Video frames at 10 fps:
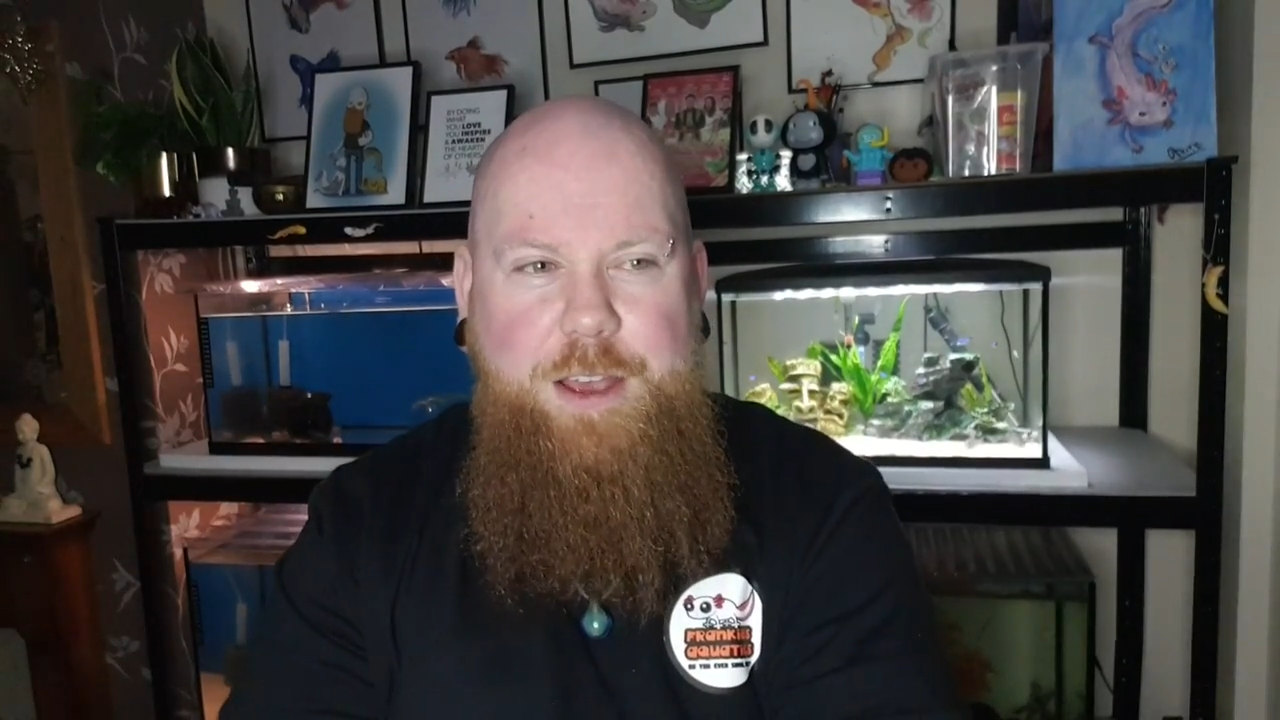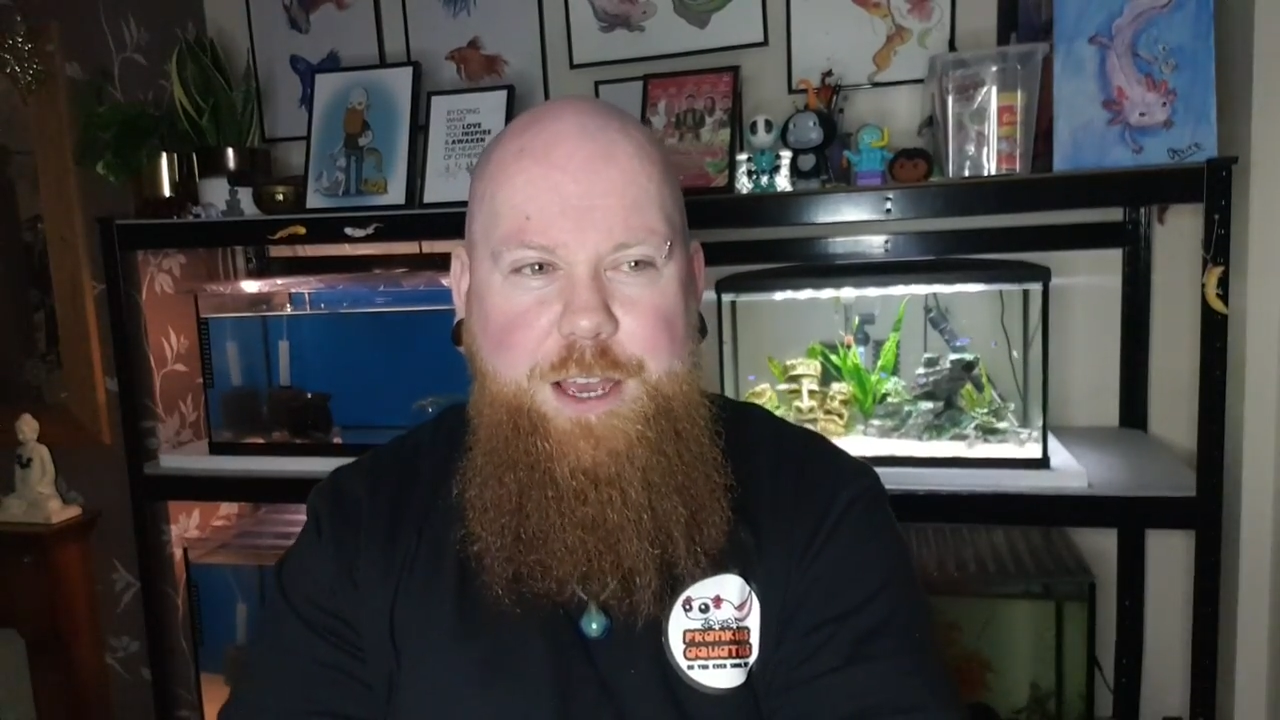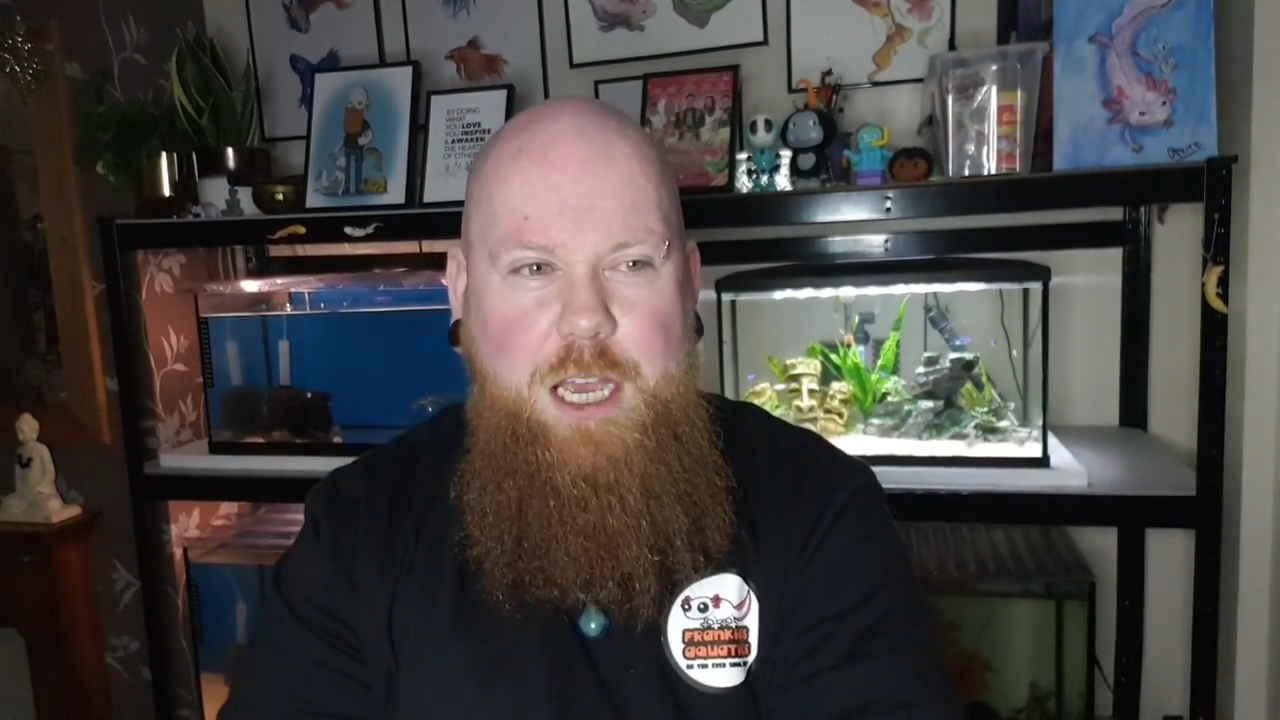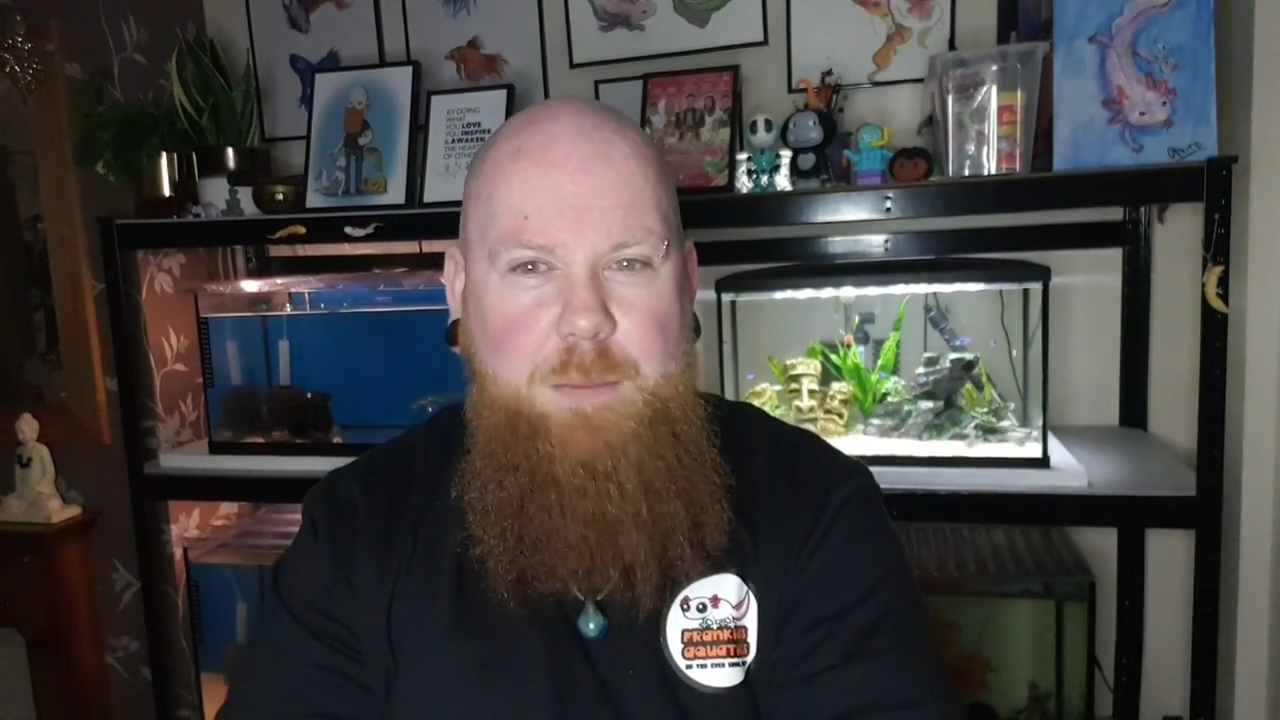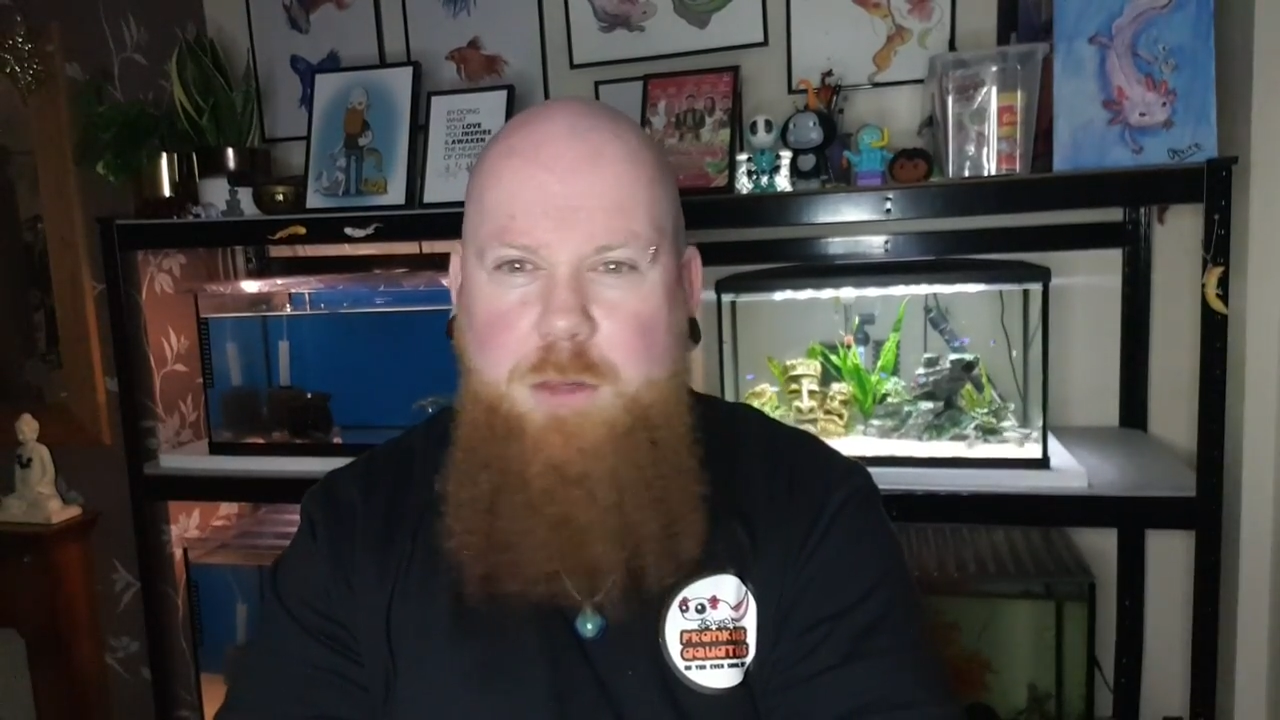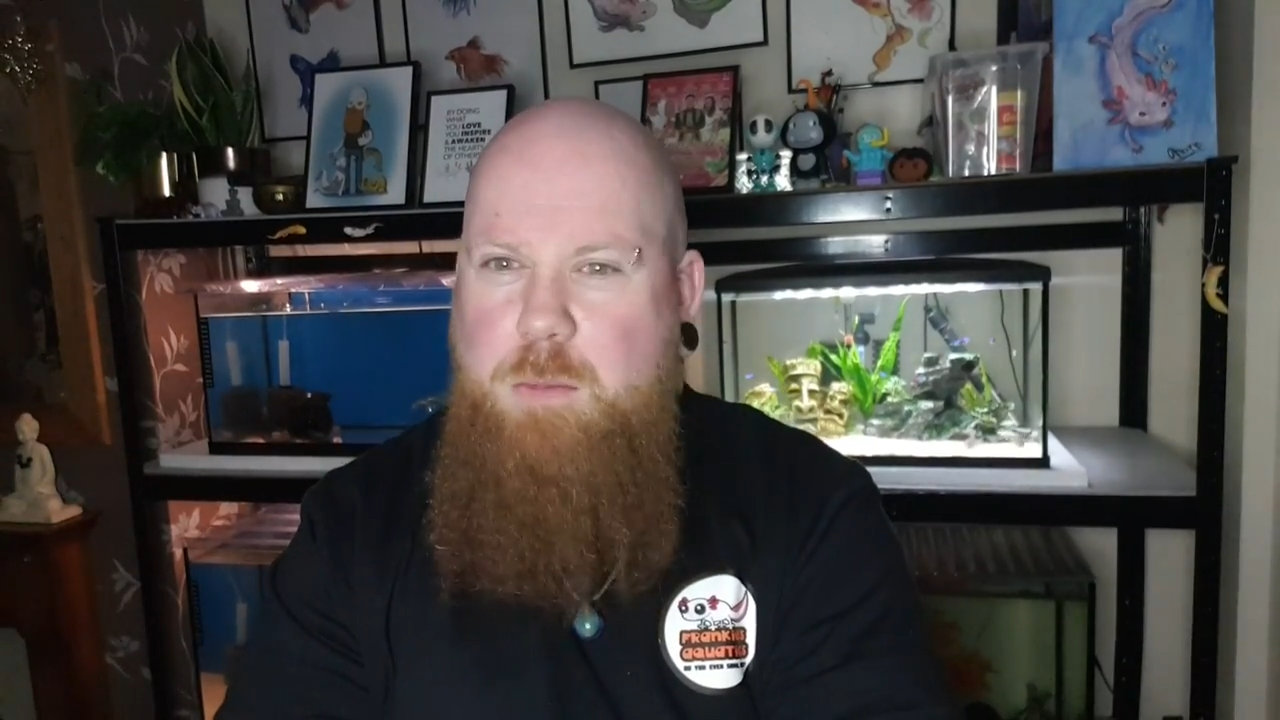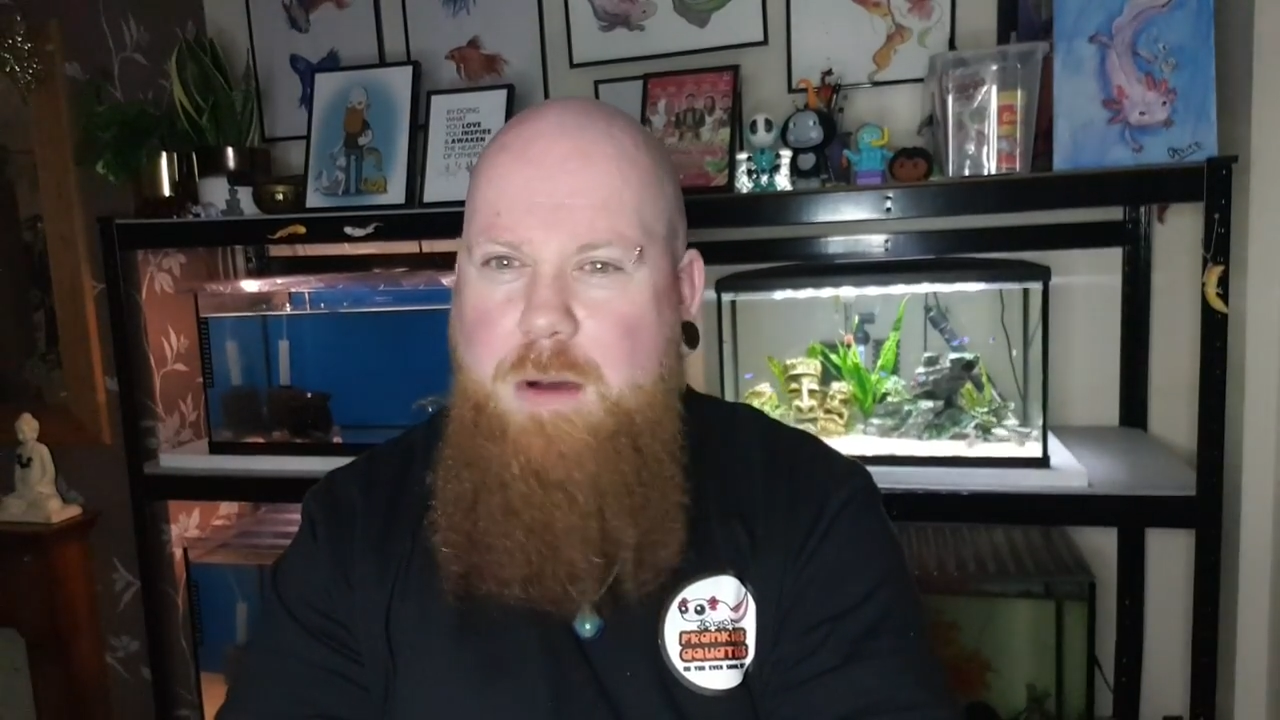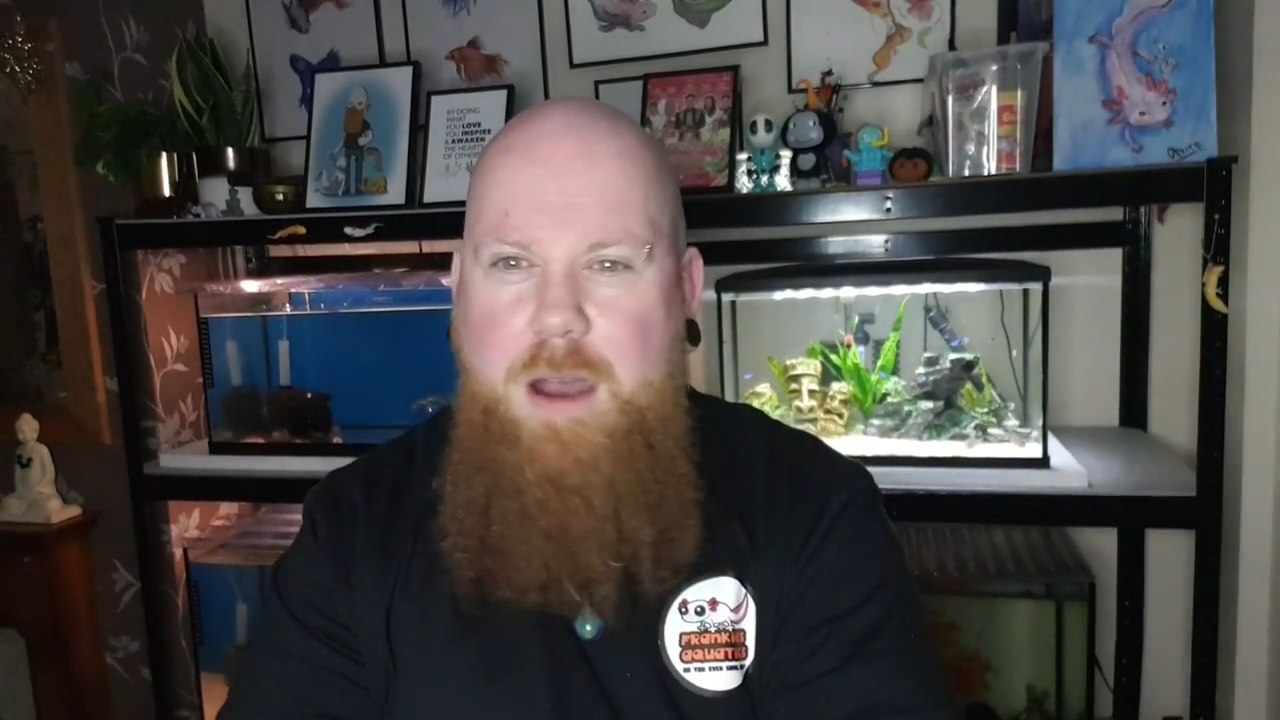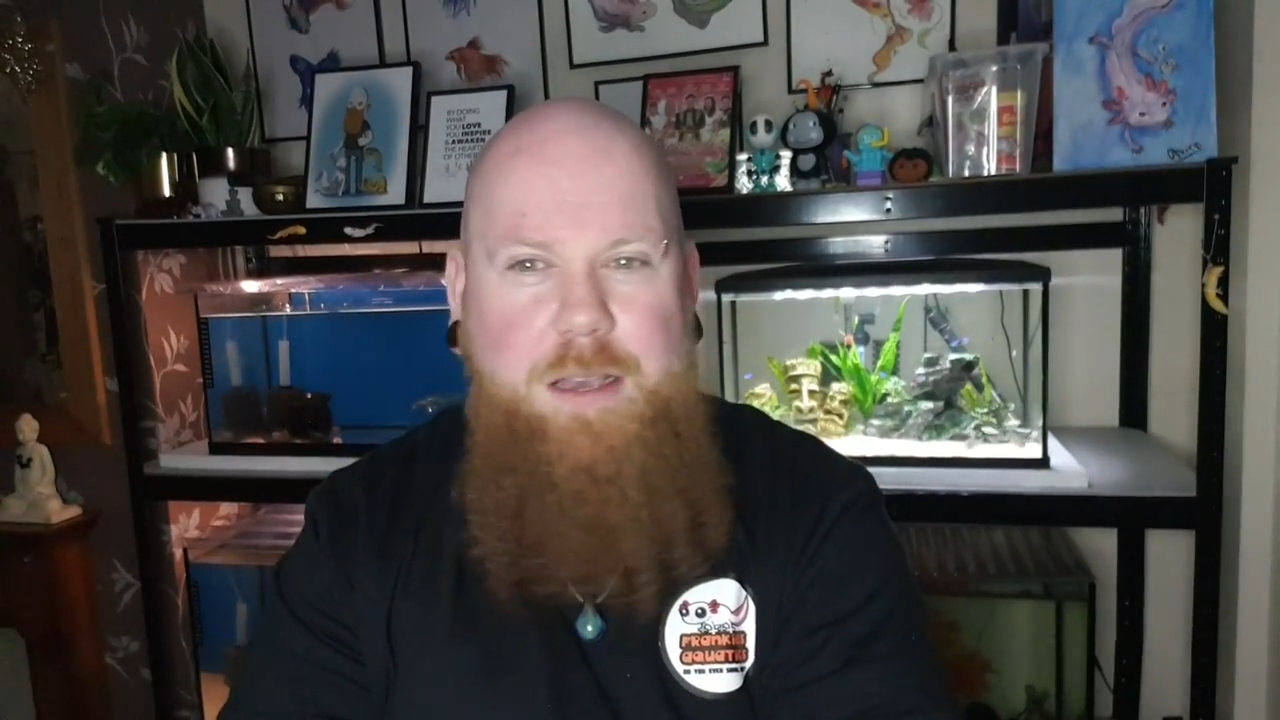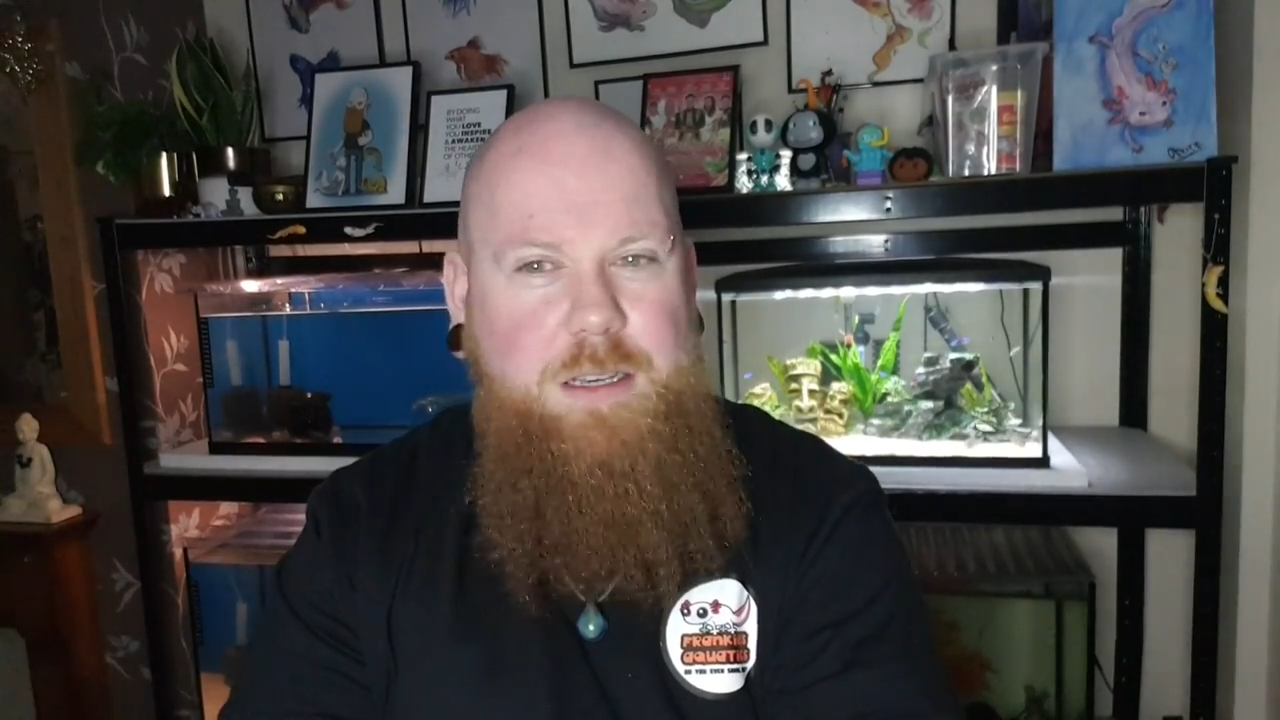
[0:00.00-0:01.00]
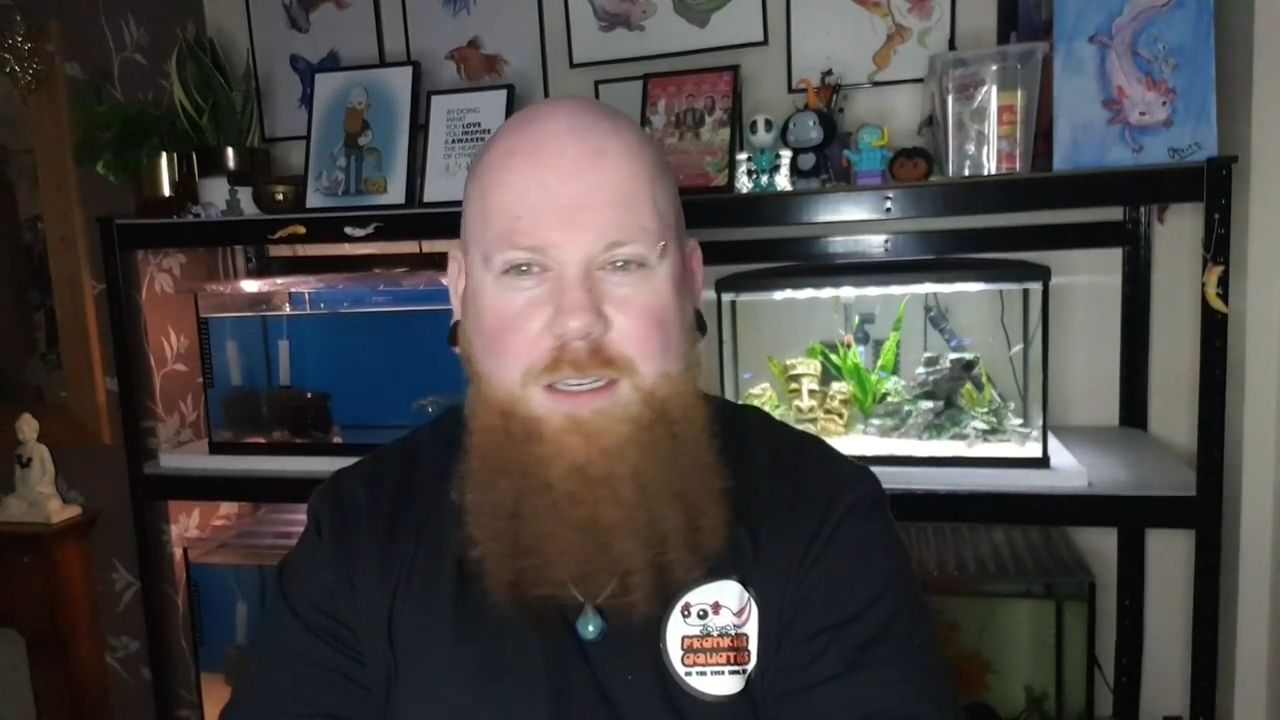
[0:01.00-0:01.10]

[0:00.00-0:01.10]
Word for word: Um, you might